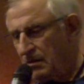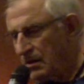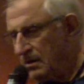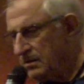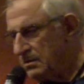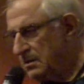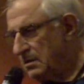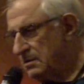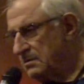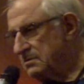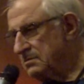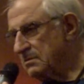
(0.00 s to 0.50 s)
I
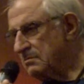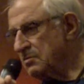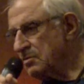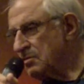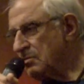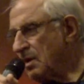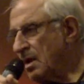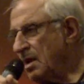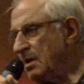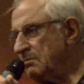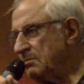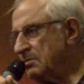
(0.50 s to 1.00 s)
did
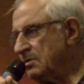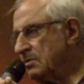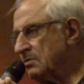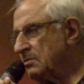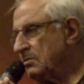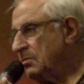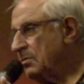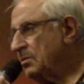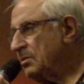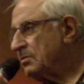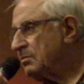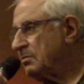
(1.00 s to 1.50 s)
subscribe to
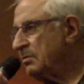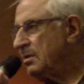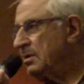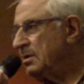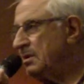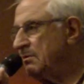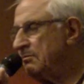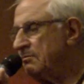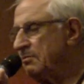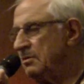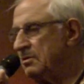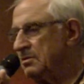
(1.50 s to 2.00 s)
two or three
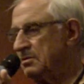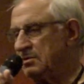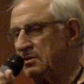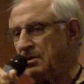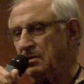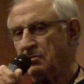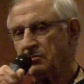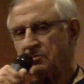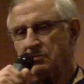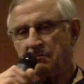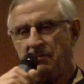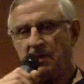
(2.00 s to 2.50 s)
different
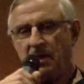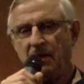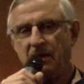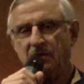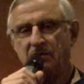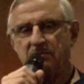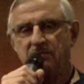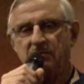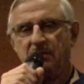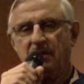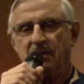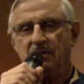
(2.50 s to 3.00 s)
Geos
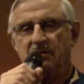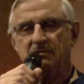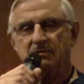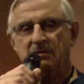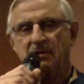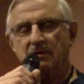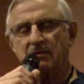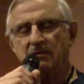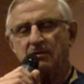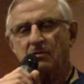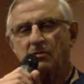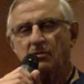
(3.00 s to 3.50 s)
magazines.
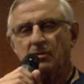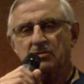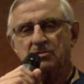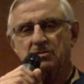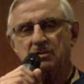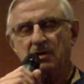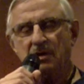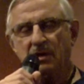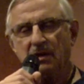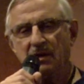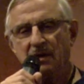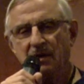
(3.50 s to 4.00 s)
I
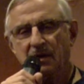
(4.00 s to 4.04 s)
know.